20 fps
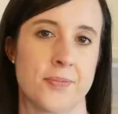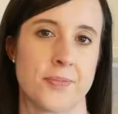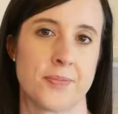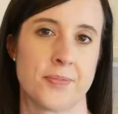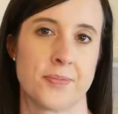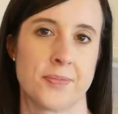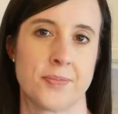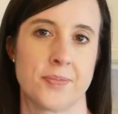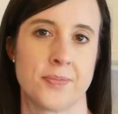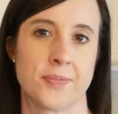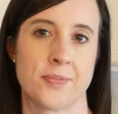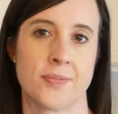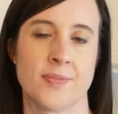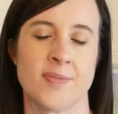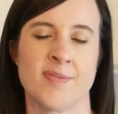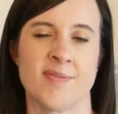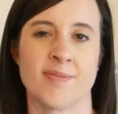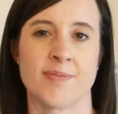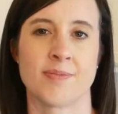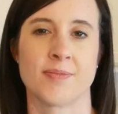
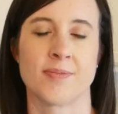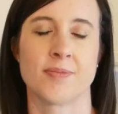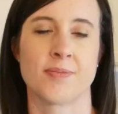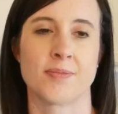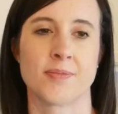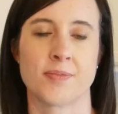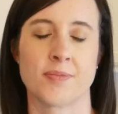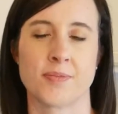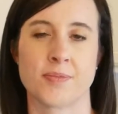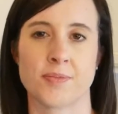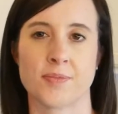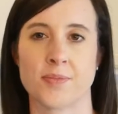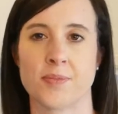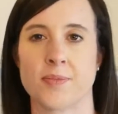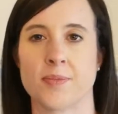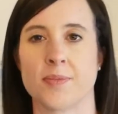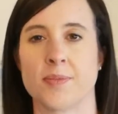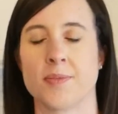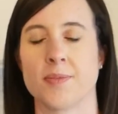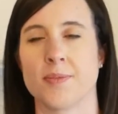
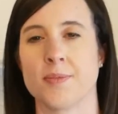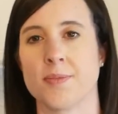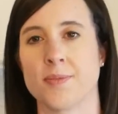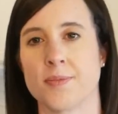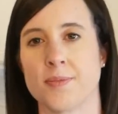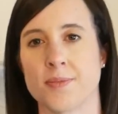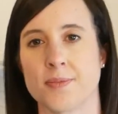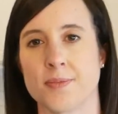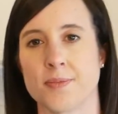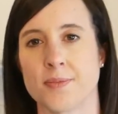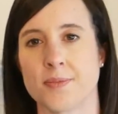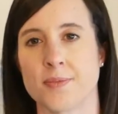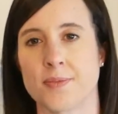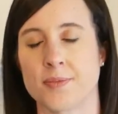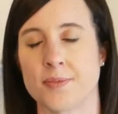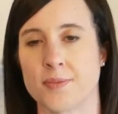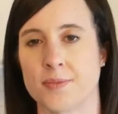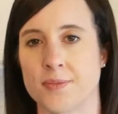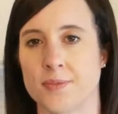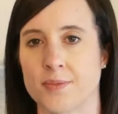
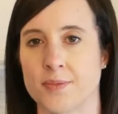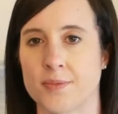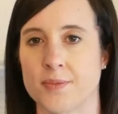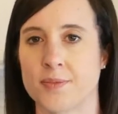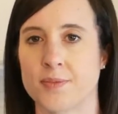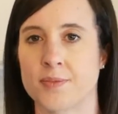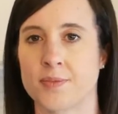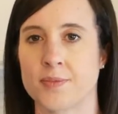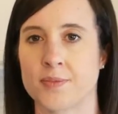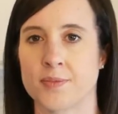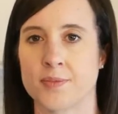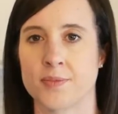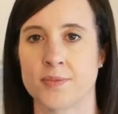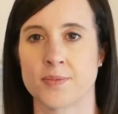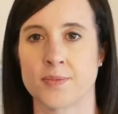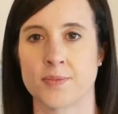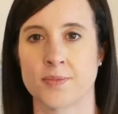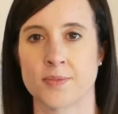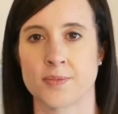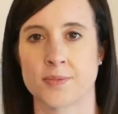
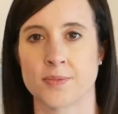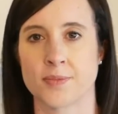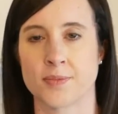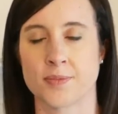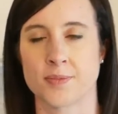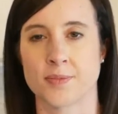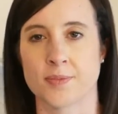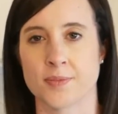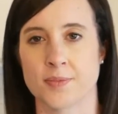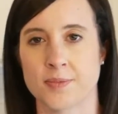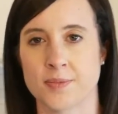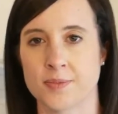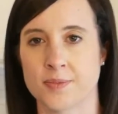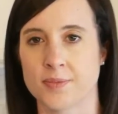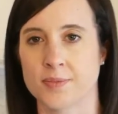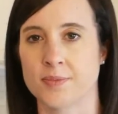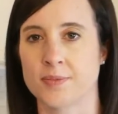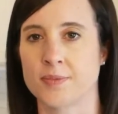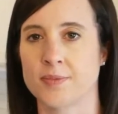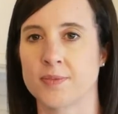
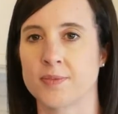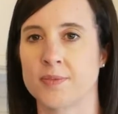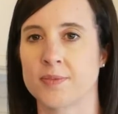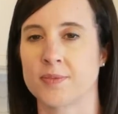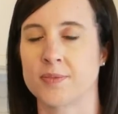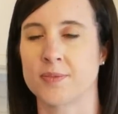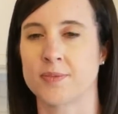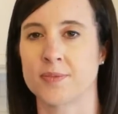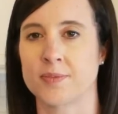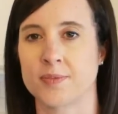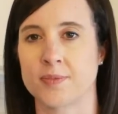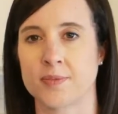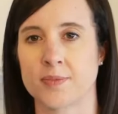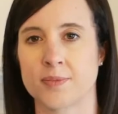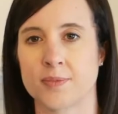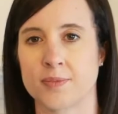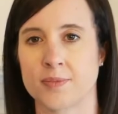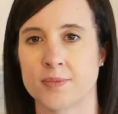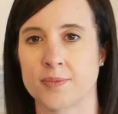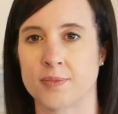
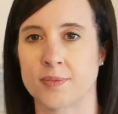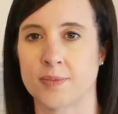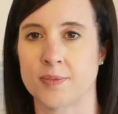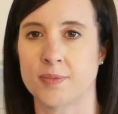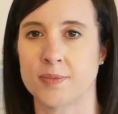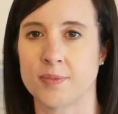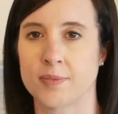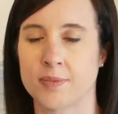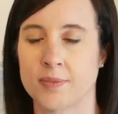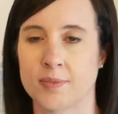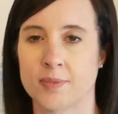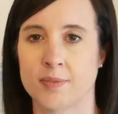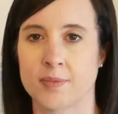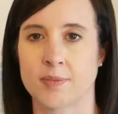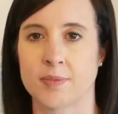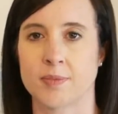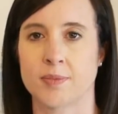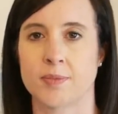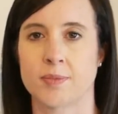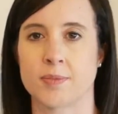
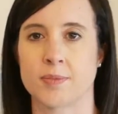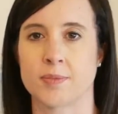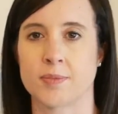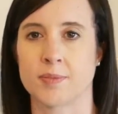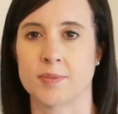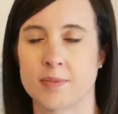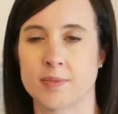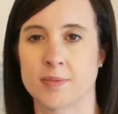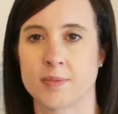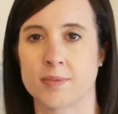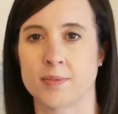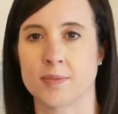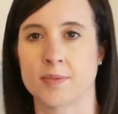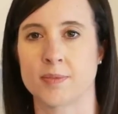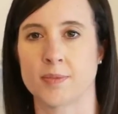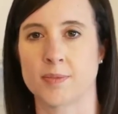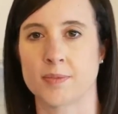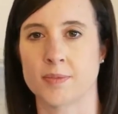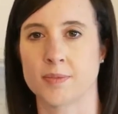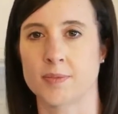No words are spoken by the person on screen.